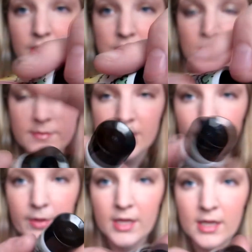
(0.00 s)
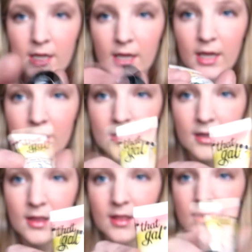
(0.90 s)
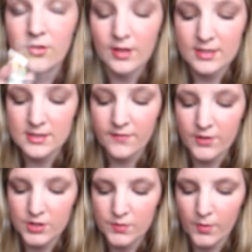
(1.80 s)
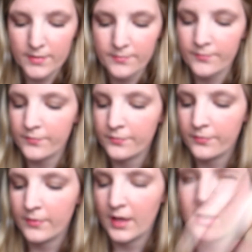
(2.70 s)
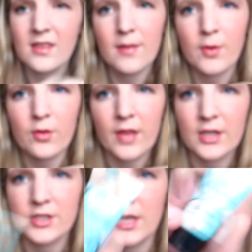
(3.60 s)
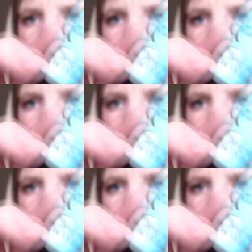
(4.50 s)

It just comes out pink and so that's the first one. I think they both actually come